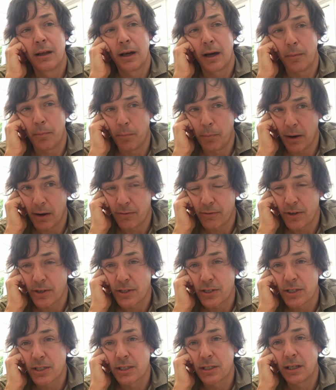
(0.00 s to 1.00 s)
above
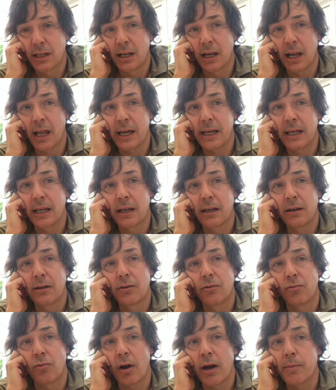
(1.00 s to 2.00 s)
us like
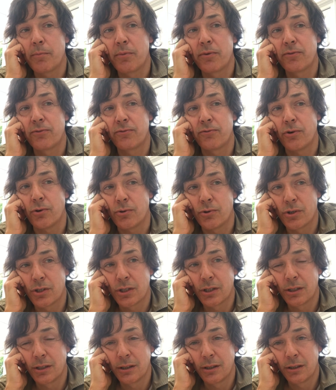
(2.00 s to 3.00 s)
ripe fruit,
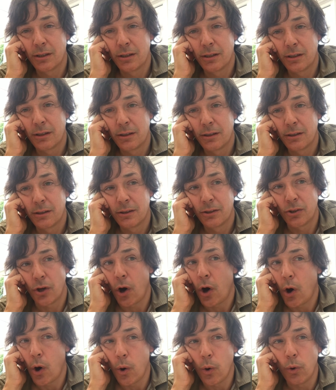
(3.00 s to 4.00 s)
the
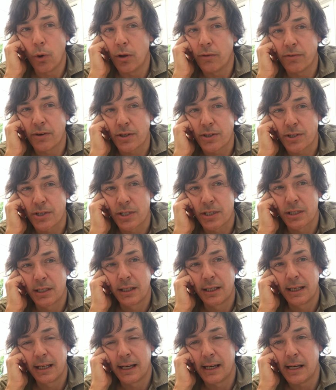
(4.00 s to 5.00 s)
whole of us
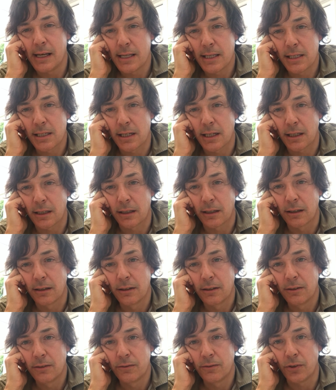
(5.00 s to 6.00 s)
listening
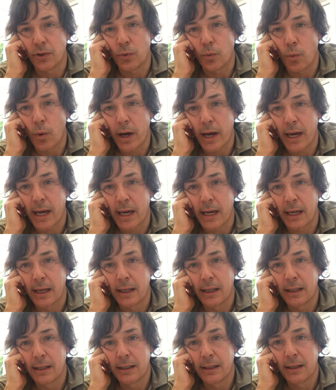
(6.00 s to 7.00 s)
for the way
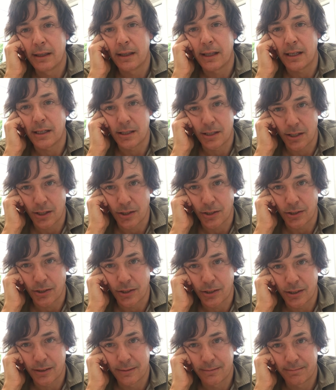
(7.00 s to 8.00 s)
they
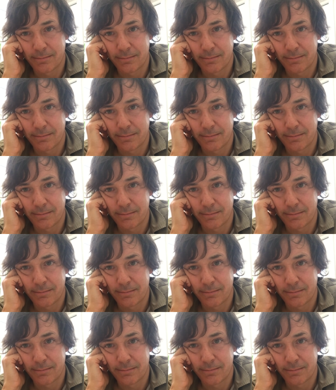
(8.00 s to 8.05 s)
turned.